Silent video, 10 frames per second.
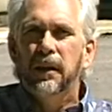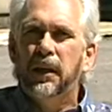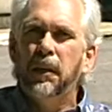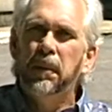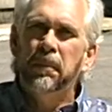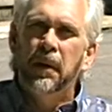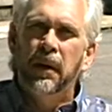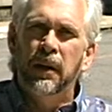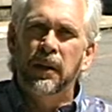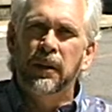Keep in
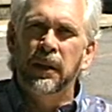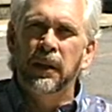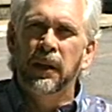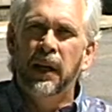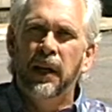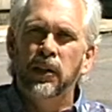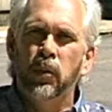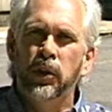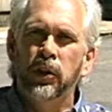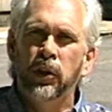mind that the lands
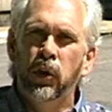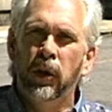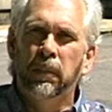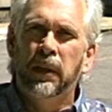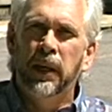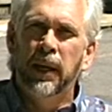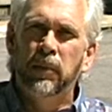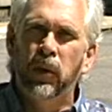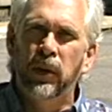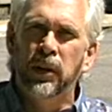which Europe
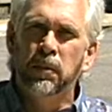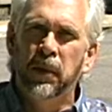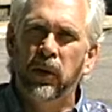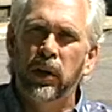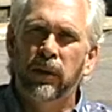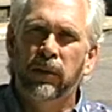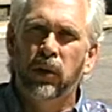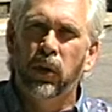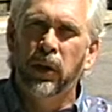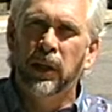claimed during this period of
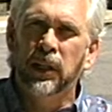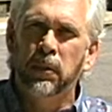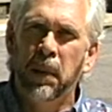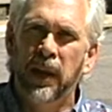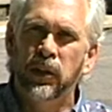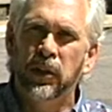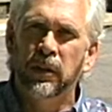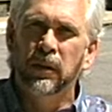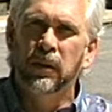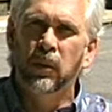colonial expansion
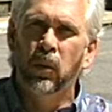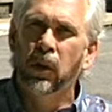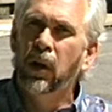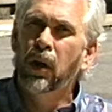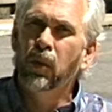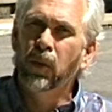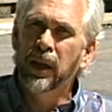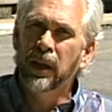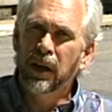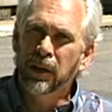were
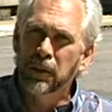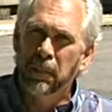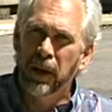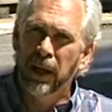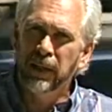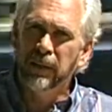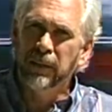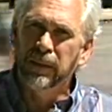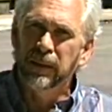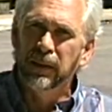already occupied.
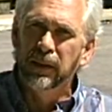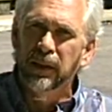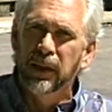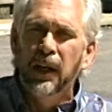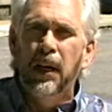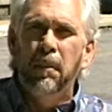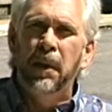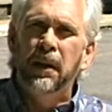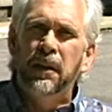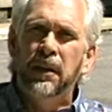
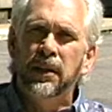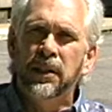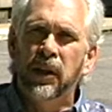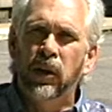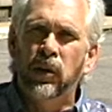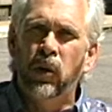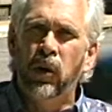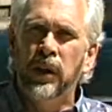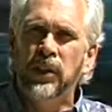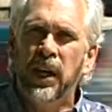Many of these
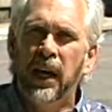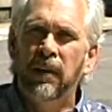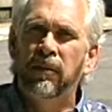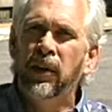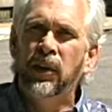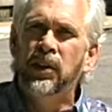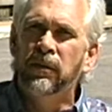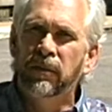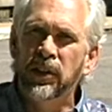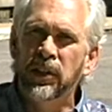territories had very
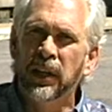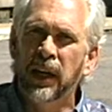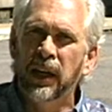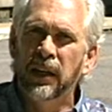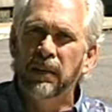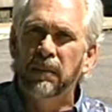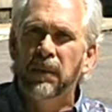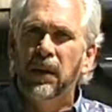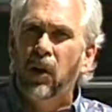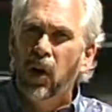sophisticated,
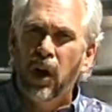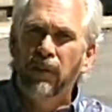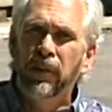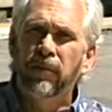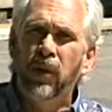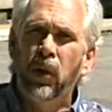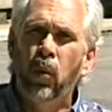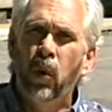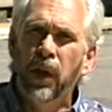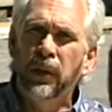often very
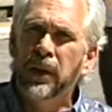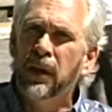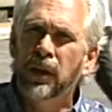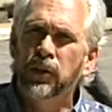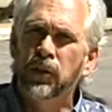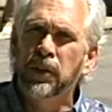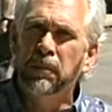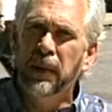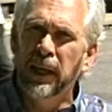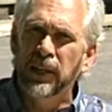wealthy cultures in
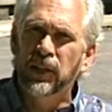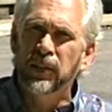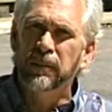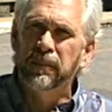place.